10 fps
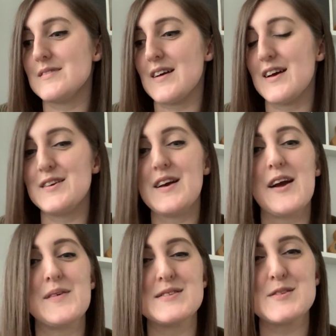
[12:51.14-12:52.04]
I
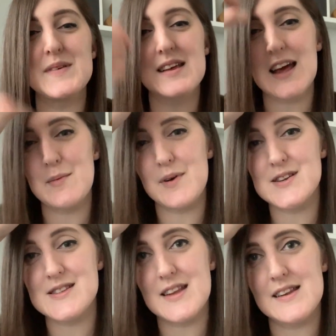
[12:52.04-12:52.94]
always just be the kind of
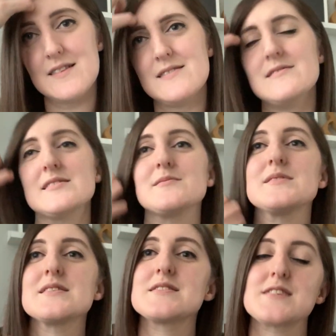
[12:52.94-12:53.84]
person that, I don't
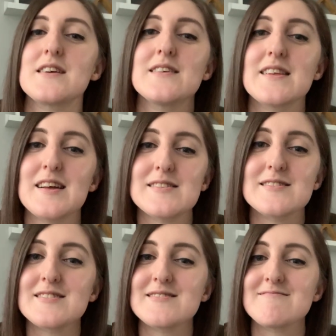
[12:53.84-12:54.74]
want to share that,
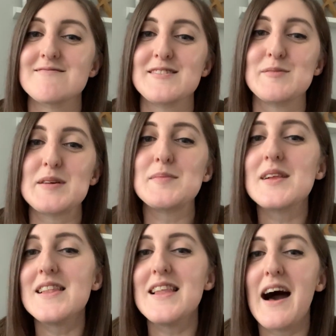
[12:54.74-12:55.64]

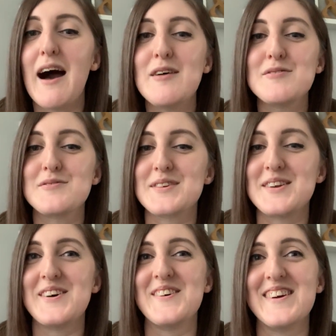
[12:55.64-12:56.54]
people laugh,
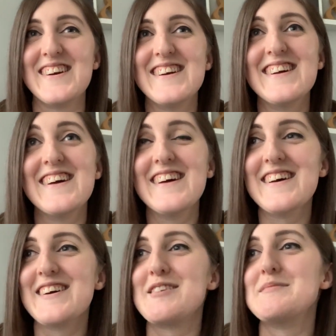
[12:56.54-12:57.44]

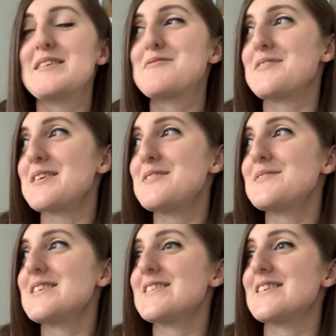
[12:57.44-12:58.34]
or make fun of
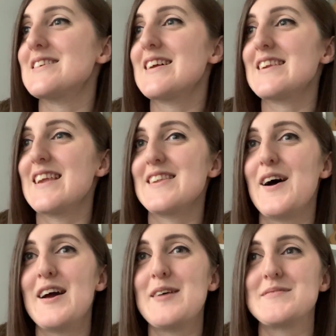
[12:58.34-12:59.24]
it, and now
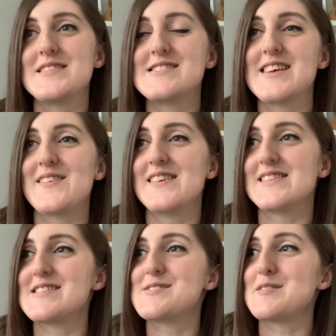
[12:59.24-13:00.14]
I've got
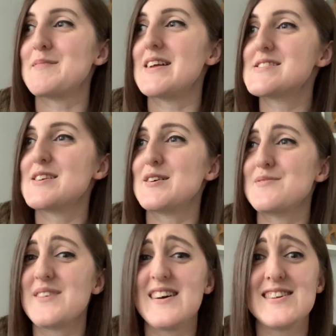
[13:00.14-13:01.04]
this sort of mindset
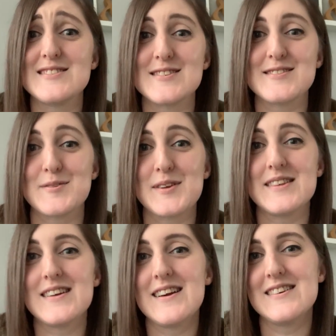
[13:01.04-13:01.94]
of, I got to throw it out
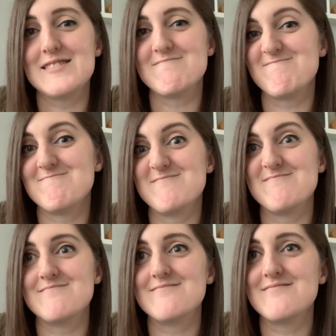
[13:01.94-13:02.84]
there.
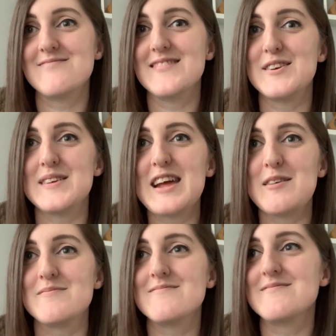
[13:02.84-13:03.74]
You
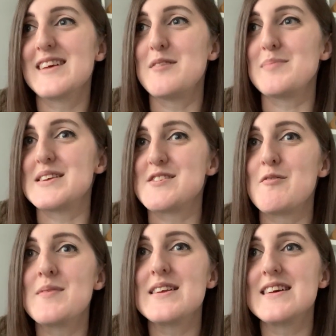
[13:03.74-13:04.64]
can't please
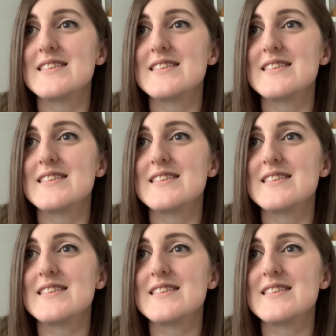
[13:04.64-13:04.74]
everybody.